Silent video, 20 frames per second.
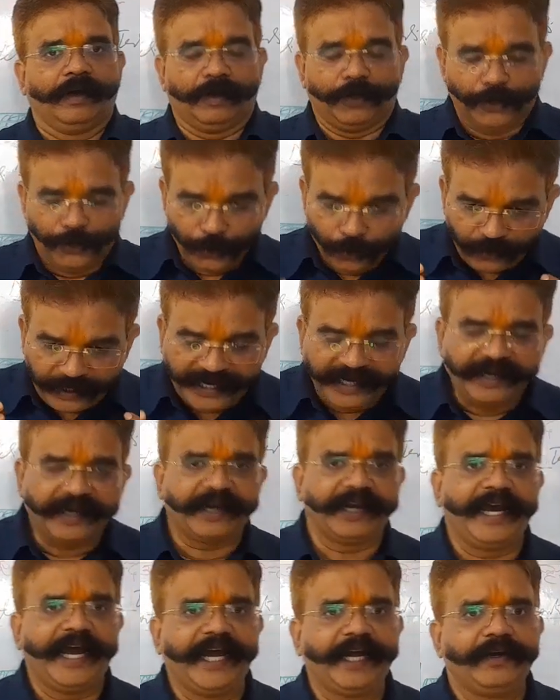You can
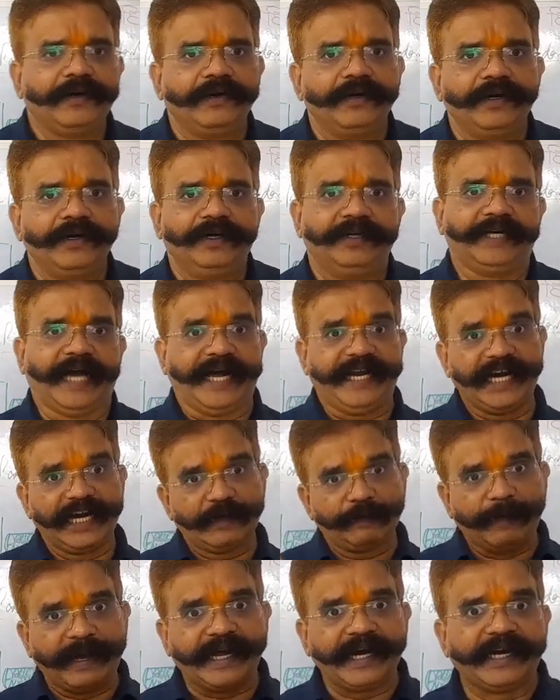create direct
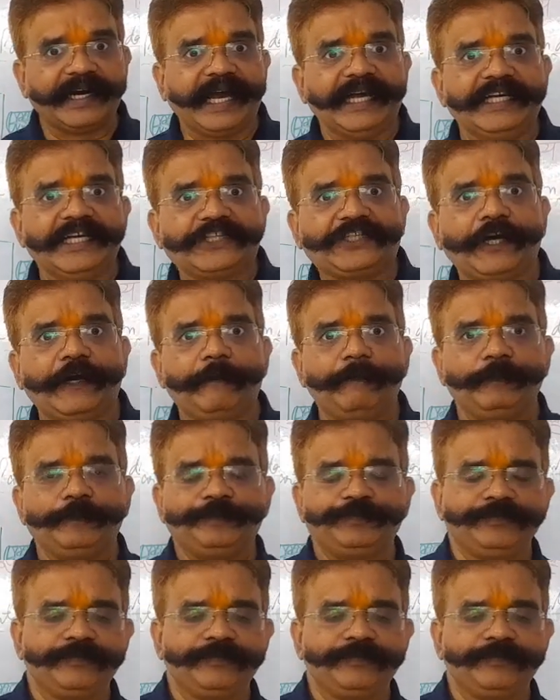magnetization.